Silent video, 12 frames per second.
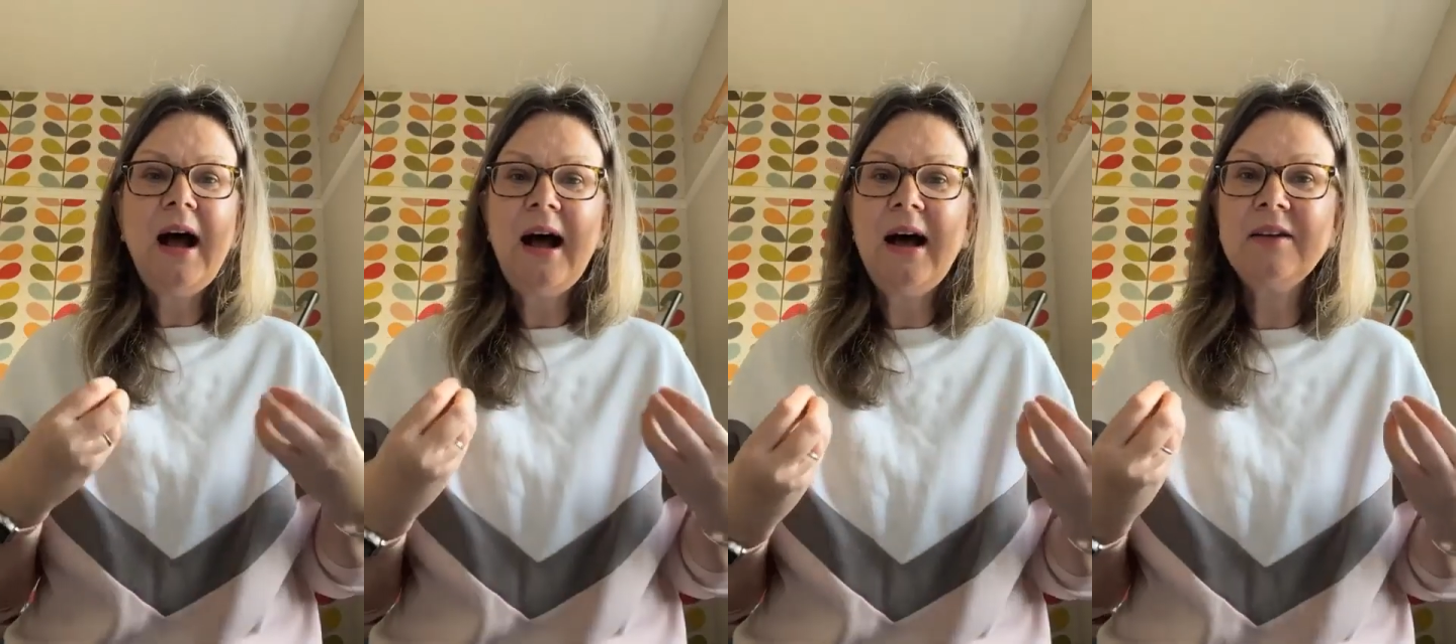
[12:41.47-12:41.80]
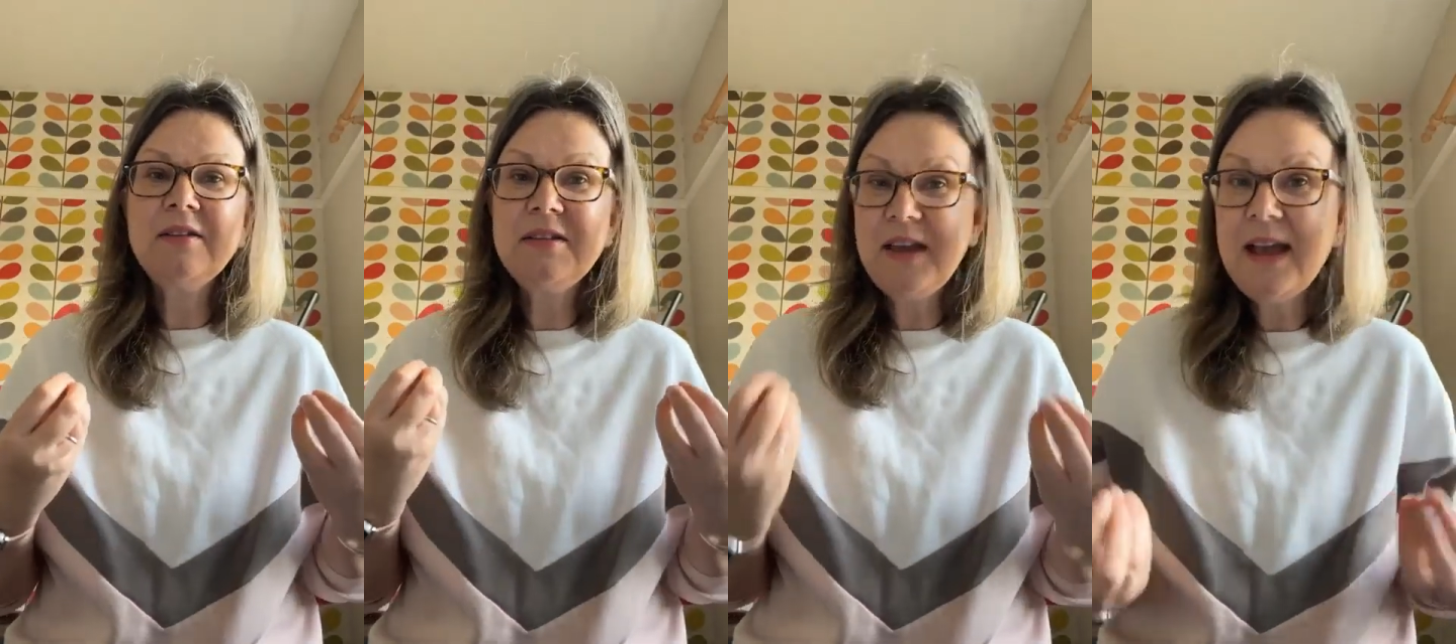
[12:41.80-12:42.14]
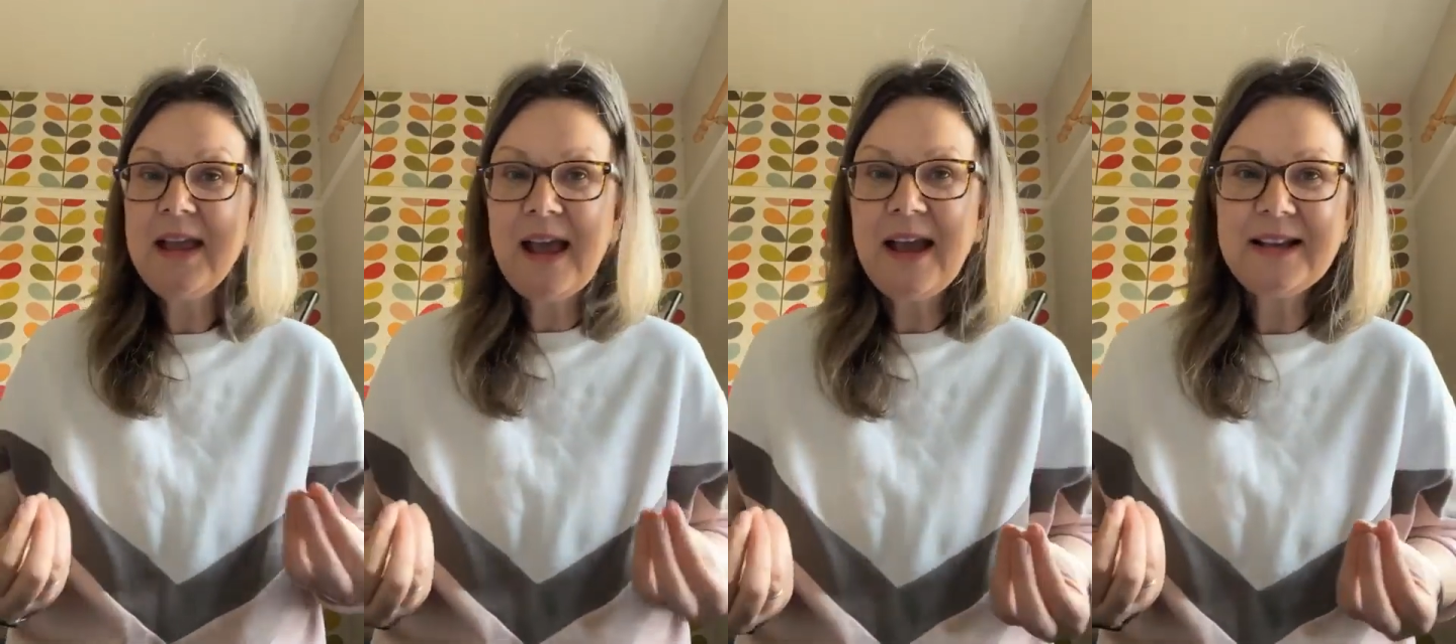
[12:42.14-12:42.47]
and
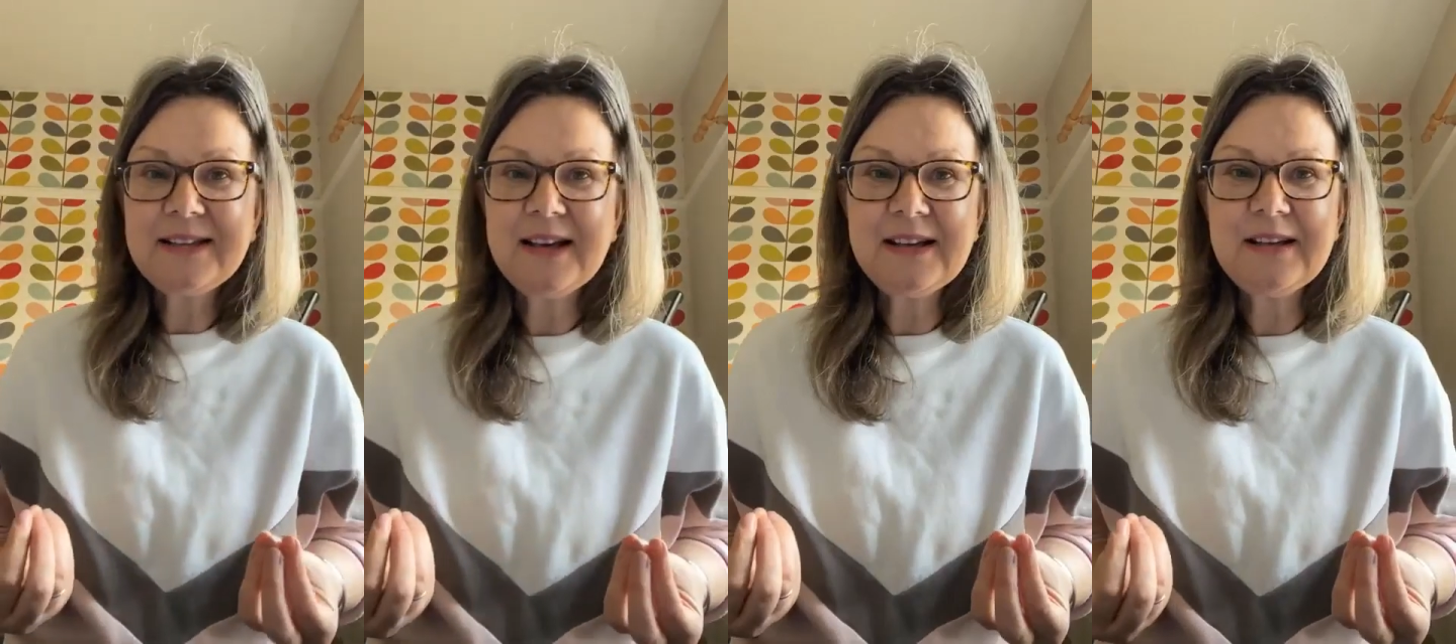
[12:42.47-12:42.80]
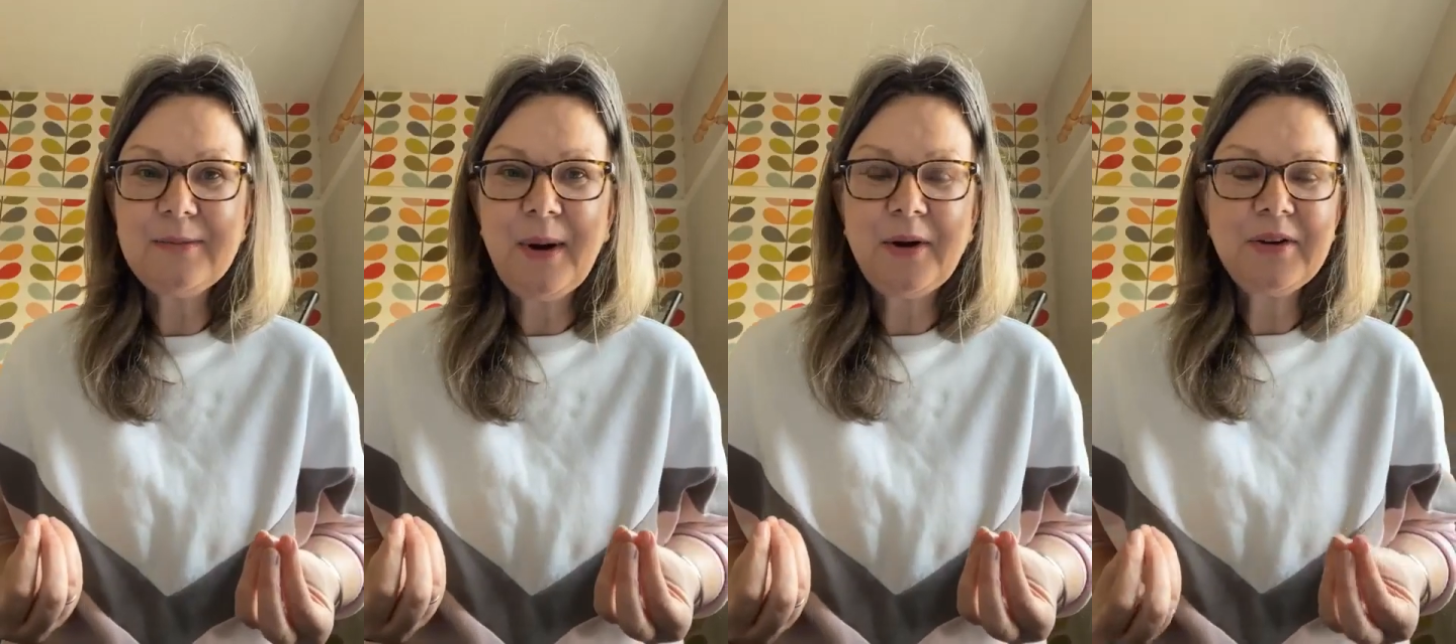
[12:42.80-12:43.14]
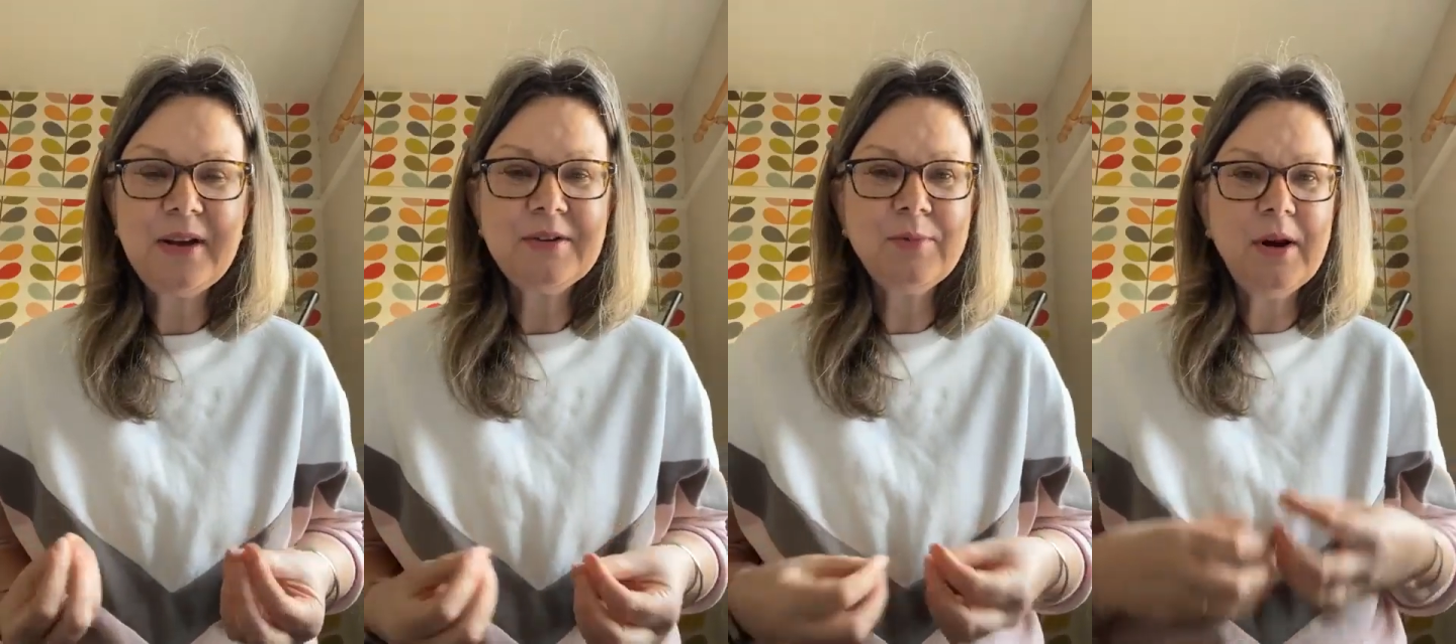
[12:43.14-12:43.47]
they get excited
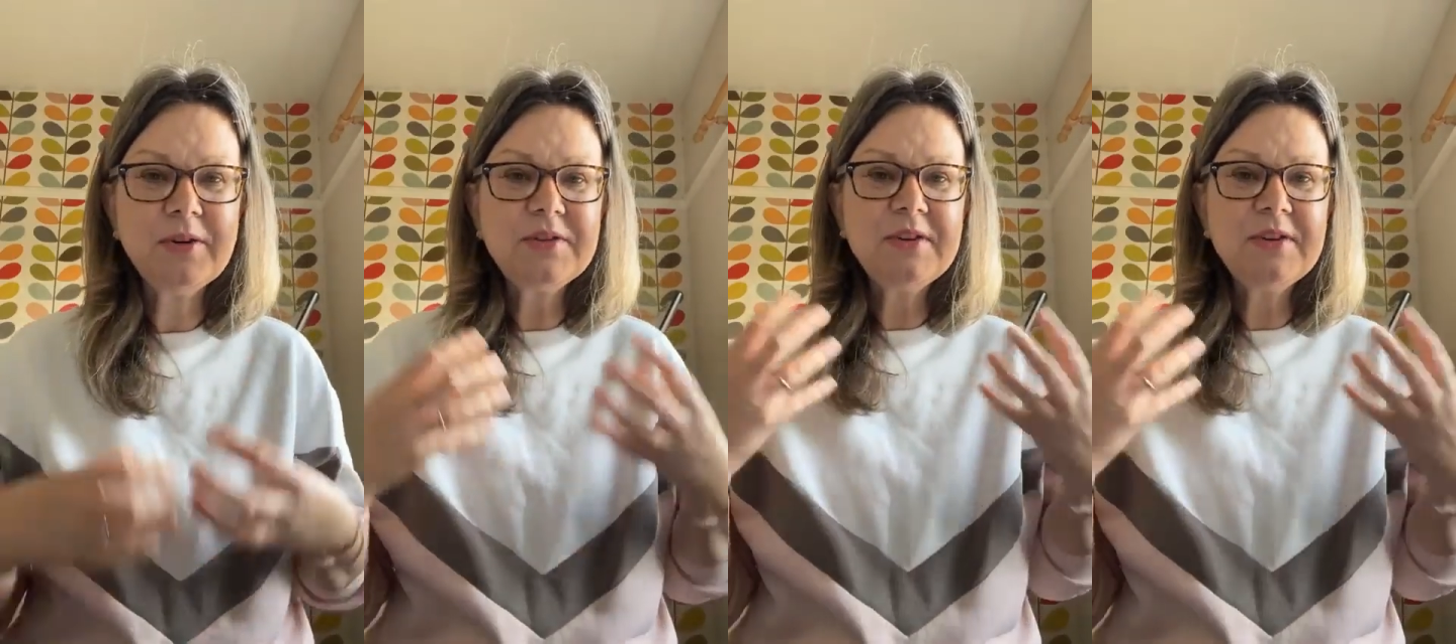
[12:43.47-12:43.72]
about it as well.